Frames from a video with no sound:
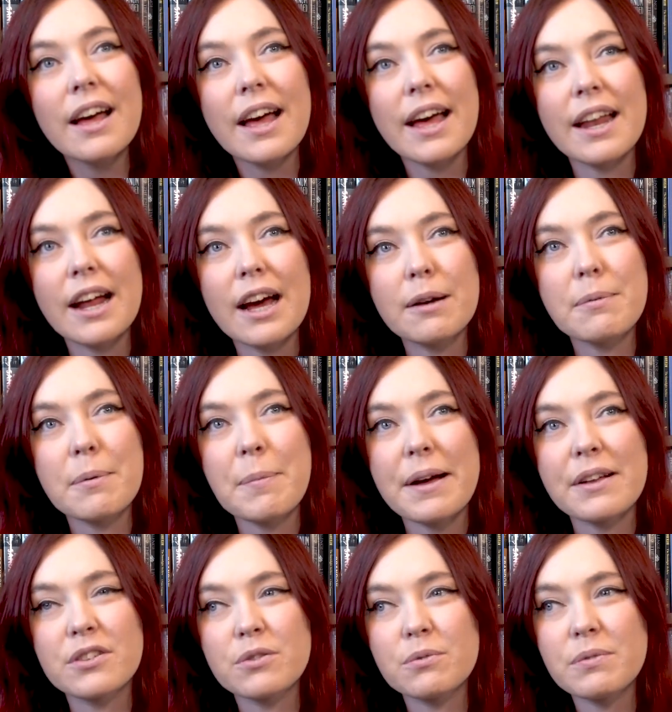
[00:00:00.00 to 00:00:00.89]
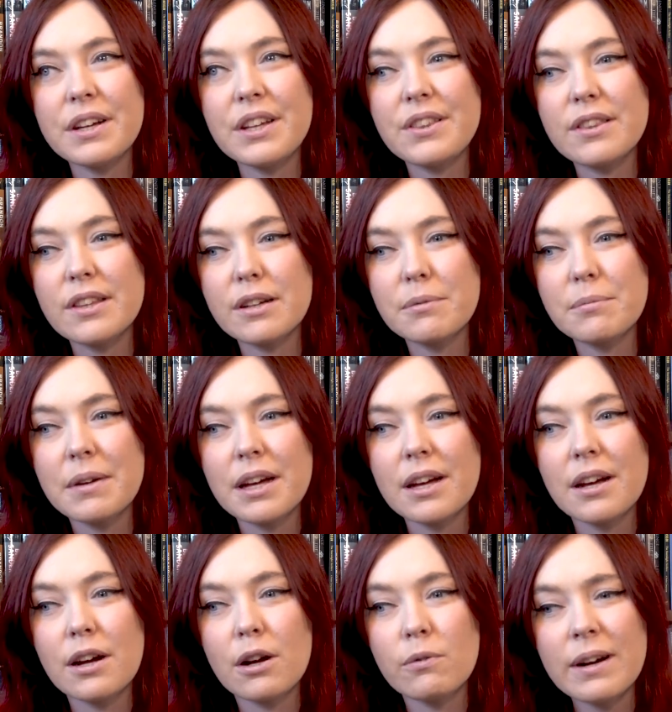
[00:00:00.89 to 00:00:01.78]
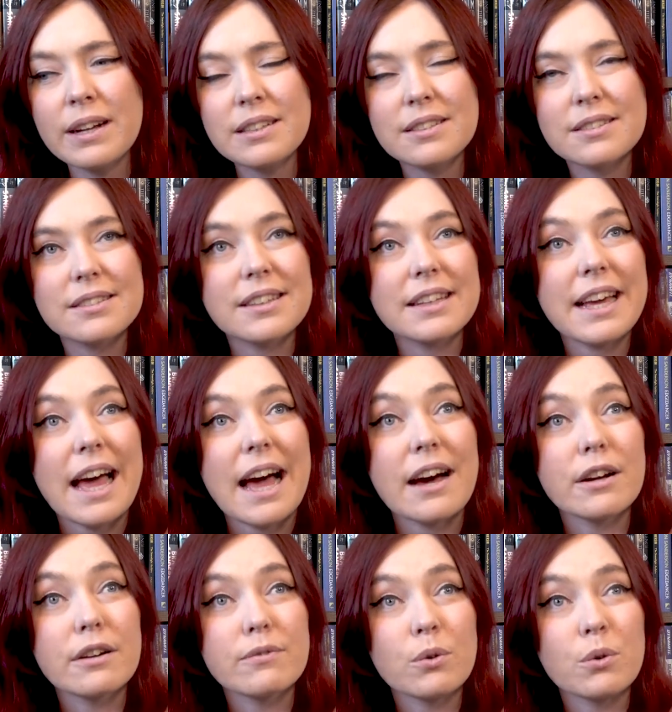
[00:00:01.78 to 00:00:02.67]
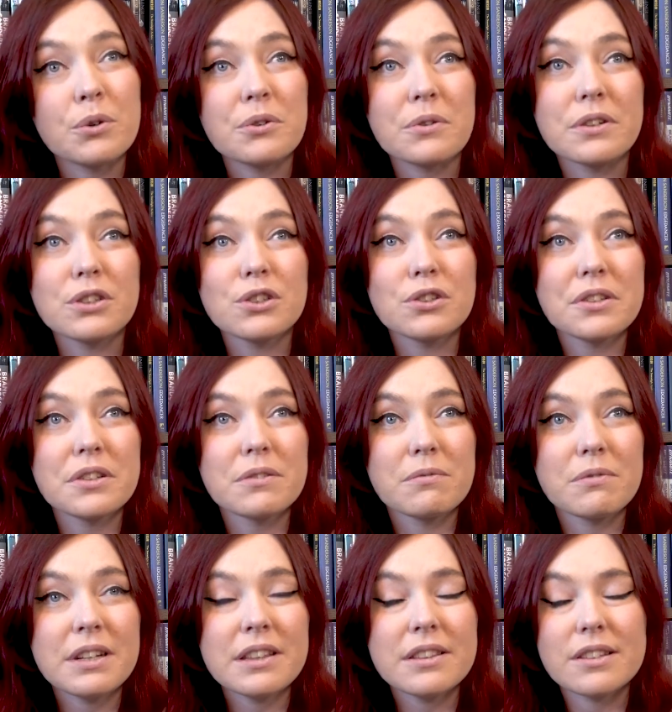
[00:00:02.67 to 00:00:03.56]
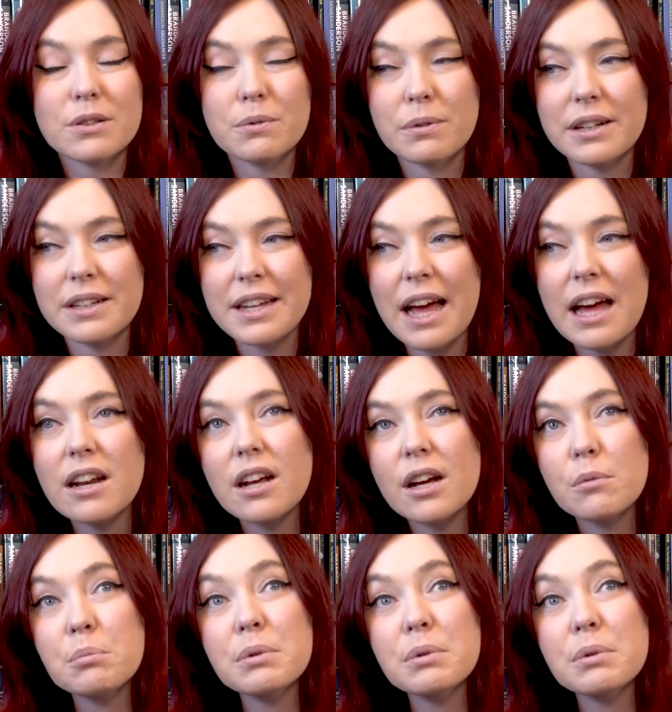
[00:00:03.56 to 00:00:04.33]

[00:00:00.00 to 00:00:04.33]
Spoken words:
and I'm about to read them horrendously out of order and shouldn't read this one yet,